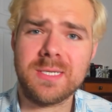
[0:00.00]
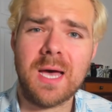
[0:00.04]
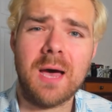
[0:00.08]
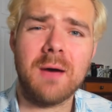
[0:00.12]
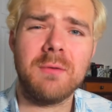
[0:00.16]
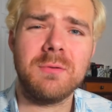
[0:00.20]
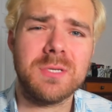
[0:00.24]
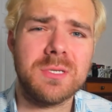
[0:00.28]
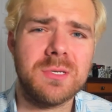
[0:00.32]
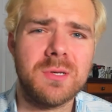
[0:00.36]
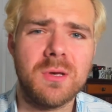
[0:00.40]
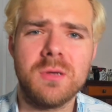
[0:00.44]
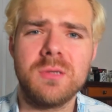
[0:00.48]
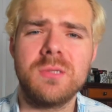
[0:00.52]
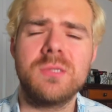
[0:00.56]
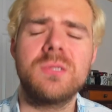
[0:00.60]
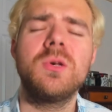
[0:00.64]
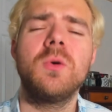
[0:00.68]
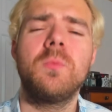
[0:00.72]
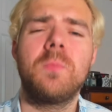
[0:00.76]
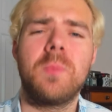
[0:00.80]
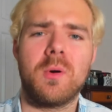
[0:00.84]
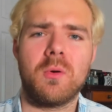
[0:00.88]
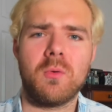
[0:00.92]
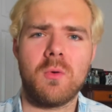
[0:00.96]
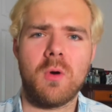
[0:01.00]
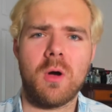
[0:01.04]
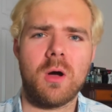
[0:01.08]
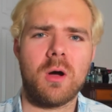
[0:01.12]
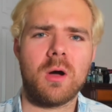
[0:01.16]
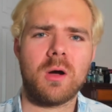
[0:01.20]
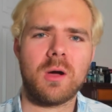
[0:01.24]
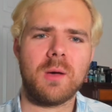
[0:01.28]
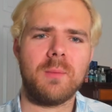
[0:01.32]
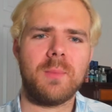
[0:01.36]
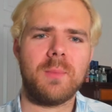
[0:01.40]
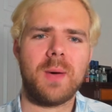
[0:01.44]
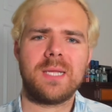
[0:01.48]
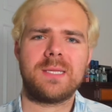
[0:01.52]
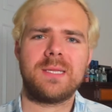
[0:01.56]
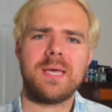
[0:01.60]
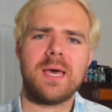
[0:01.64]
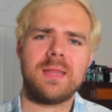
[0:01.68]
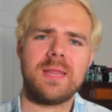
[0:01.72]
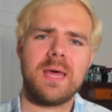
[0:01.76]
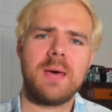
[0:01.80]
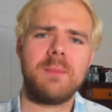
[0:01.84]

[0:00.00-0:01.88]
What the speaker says: I was super wrong about that.